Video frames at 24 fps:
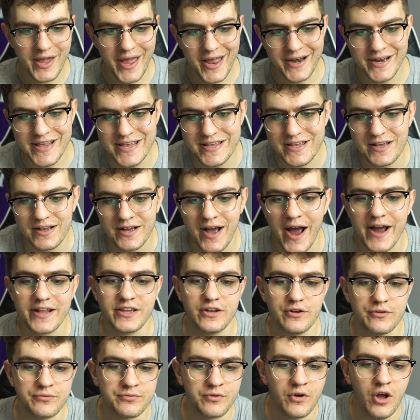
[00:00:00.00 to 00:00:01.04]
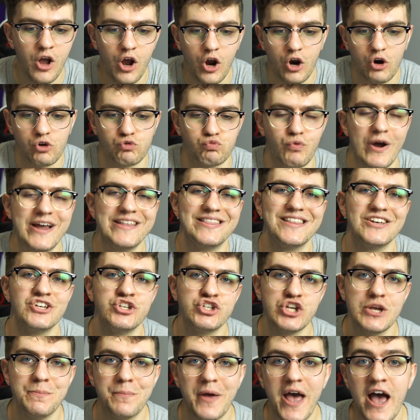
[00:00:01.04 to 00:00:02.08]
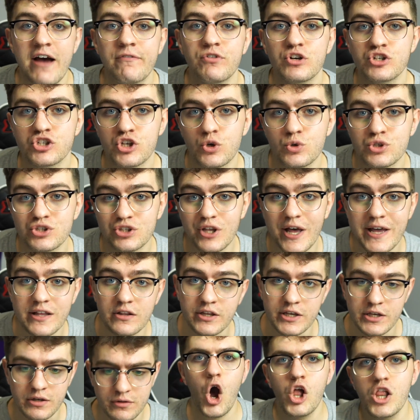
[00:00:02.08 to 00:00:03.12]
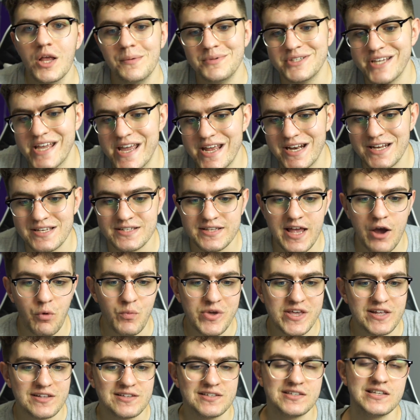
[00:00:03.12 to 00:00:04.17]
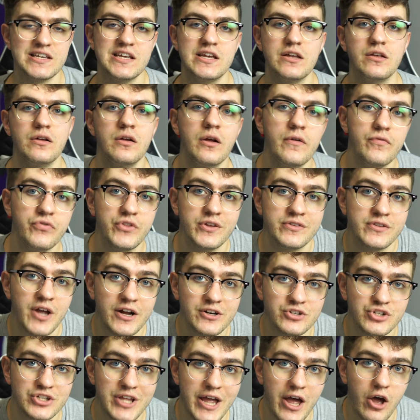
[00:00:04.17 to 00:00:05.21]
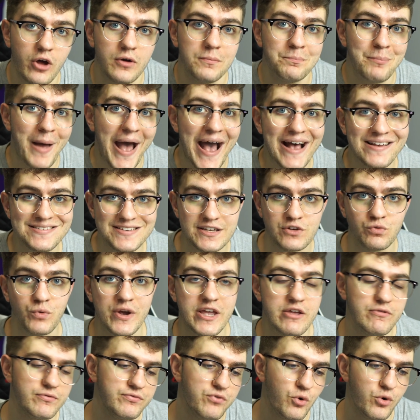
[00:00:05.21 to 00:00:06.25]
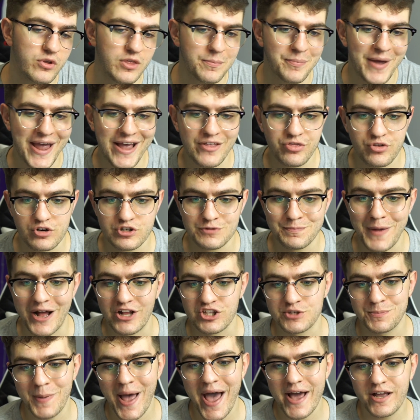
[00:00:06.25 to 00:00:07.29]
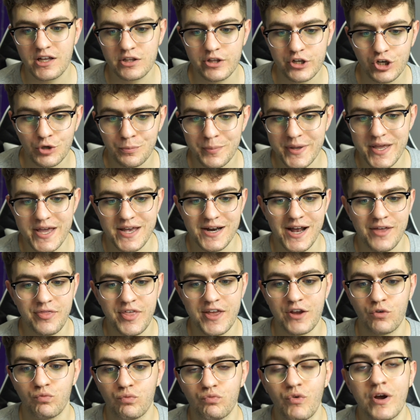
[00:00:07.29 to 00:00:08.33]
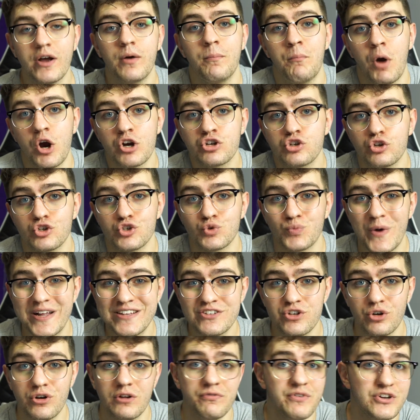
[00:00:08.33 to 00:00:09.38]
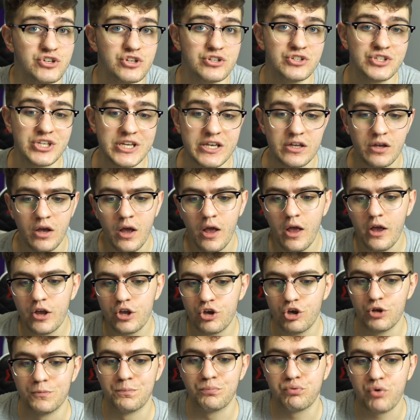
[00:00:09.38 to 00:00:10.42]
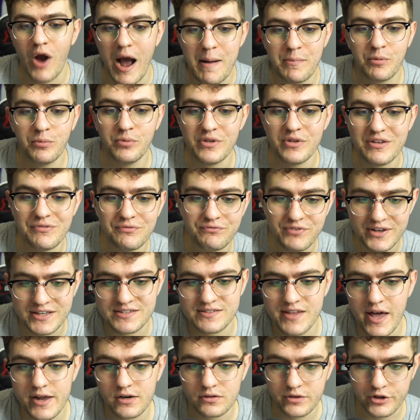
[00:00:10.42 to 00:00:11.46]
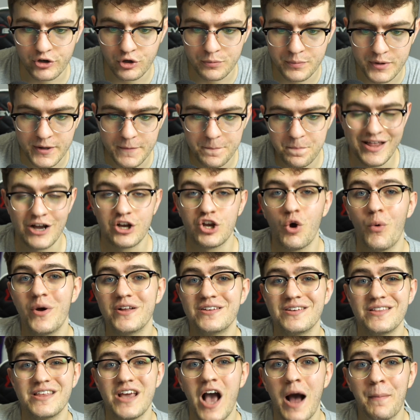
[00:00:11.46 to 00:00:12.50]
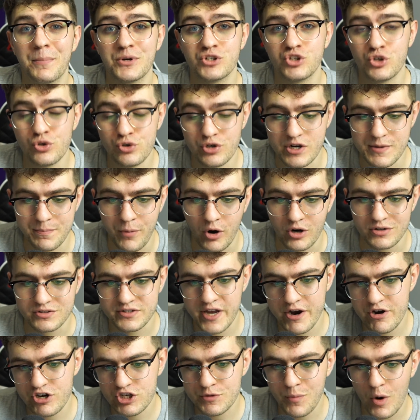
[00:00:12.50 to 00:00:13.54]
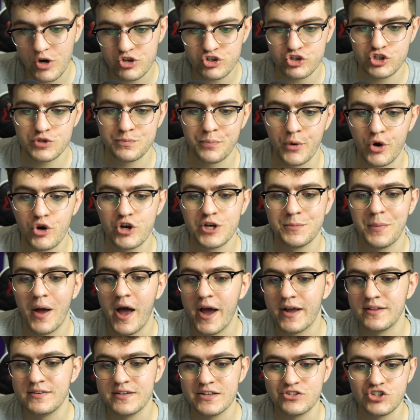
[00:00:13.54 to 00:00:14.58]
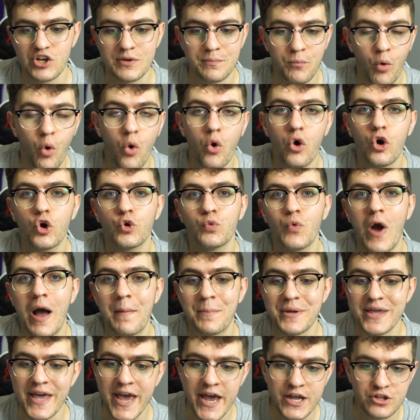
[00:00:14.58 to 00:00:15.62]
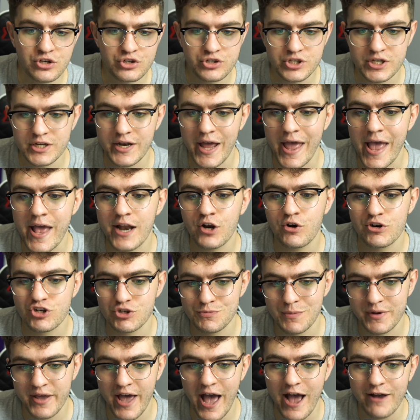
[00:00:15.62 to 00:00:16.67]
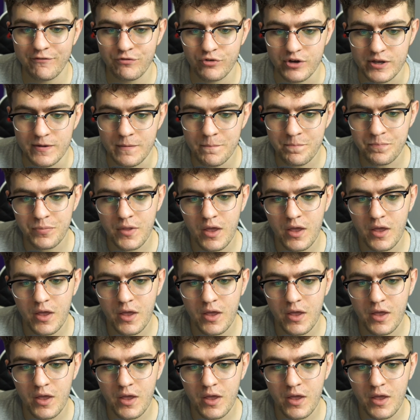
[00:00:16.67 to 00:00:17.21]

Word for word: and he can kind of right the ship ever so slightly. All I'm saying is that we could see the touchdown passing rate for the Panthers bounce back a little bit, and I think Marshall's red zone efficiency could probably fix that a little bit. Now, going to the opportunity part, Terrace Marshall's buried behind DJ Moore, Robbie Anderson, and Christian McCaffrey.